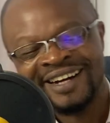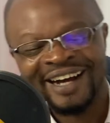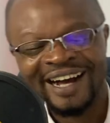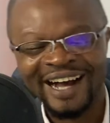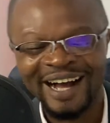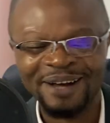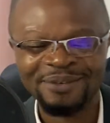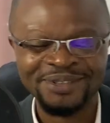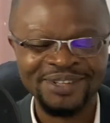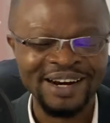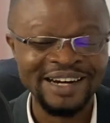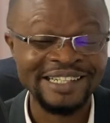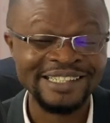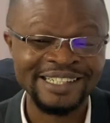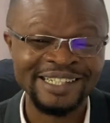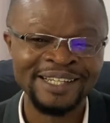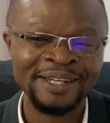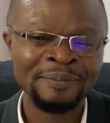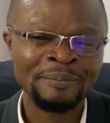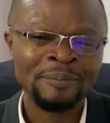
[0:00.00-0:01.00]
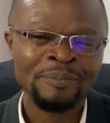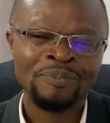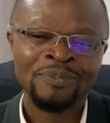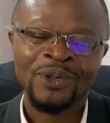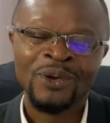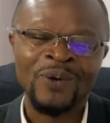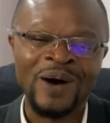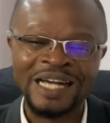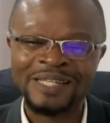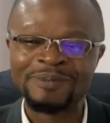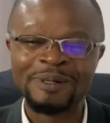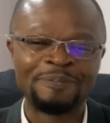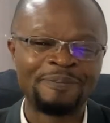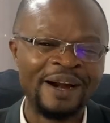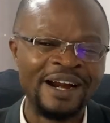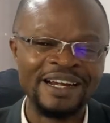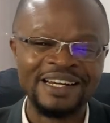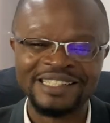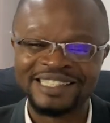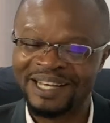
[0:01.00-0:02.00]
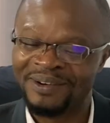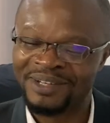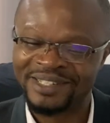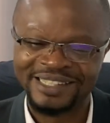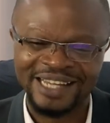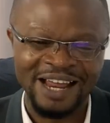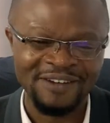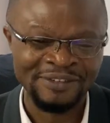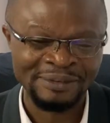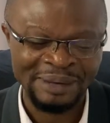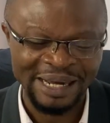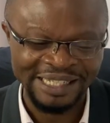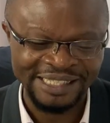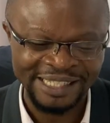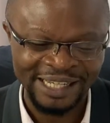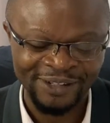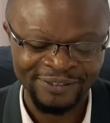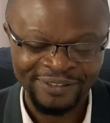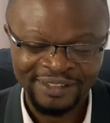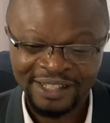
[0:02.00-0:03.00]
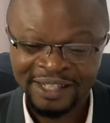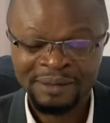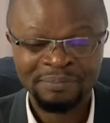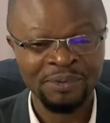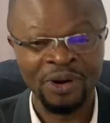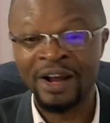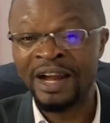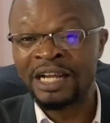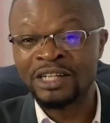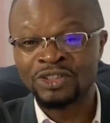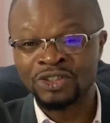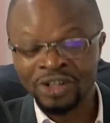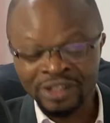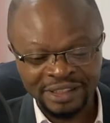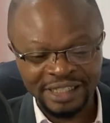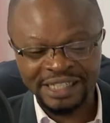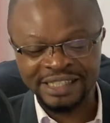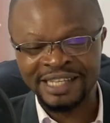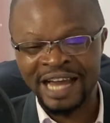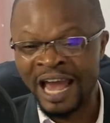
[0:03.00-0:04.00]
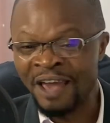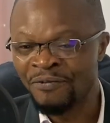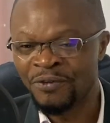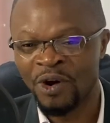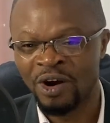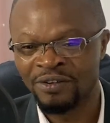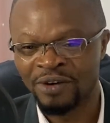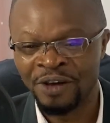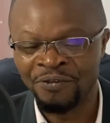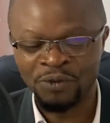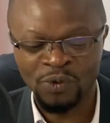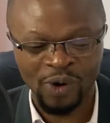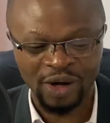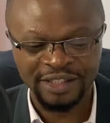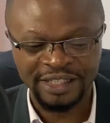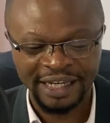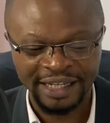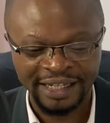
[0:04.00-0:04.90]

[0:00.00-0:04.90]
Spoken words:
See, while I was praying this, I was laughing myself. Because the truth is that if you watch the